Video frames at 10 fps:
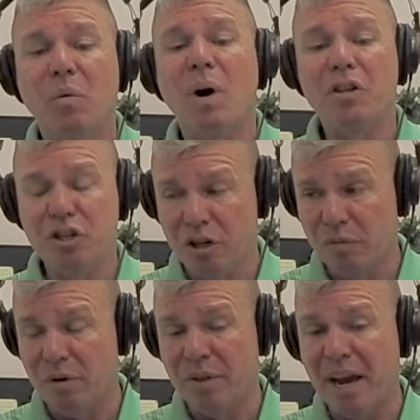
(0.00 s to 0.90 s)
while
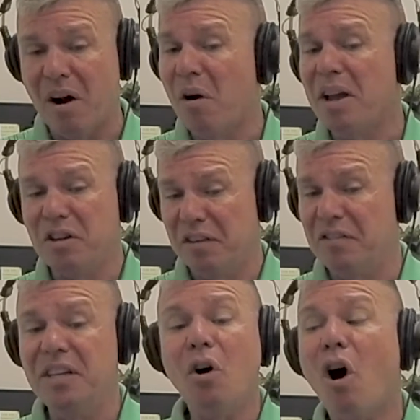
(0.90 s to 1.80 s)
children are there and you can
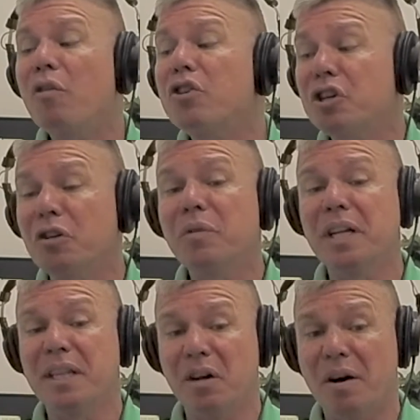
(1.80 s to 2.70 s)
see all the children
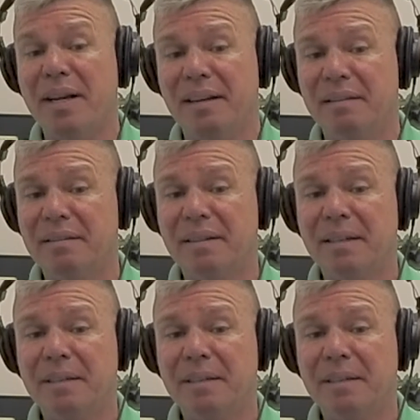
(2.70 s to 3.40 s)
in the audience.